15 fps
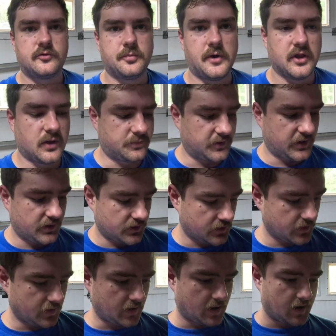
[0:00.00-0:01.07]
small update.
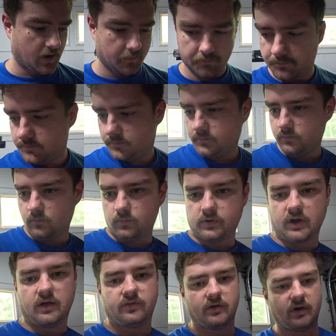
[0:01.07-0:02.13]
We
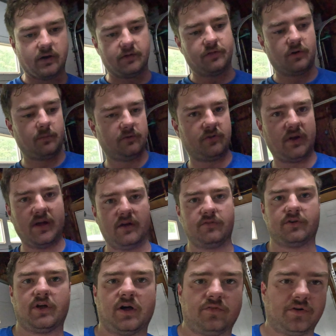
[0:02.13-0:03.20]
got the thermostat
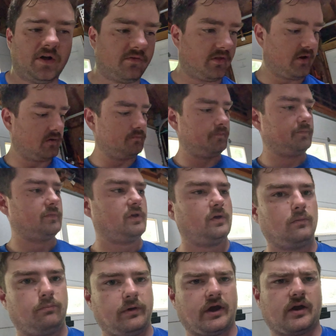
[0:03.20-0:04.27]
housing off and everything.
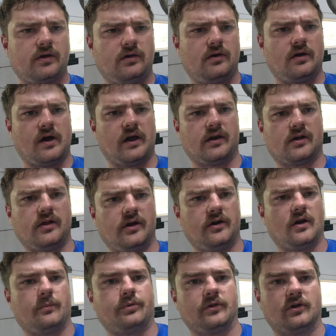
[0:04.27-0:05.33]
Bink! I had to clean
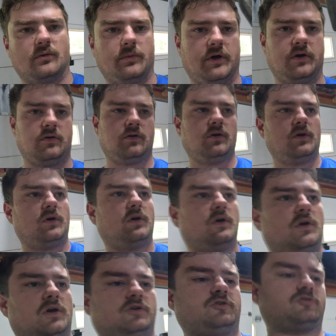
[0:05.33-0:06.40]
it up a little bit.
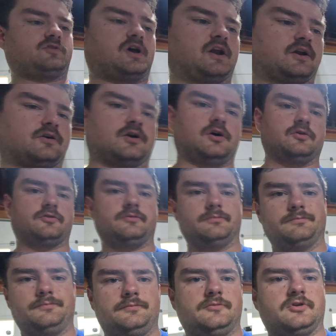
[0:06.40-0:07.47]
It's just kind of gross
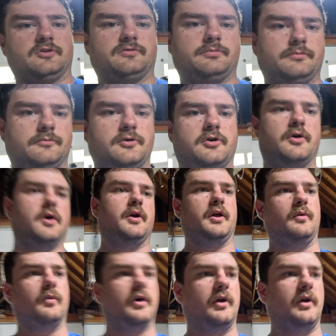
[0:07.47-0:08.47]
and just corroded and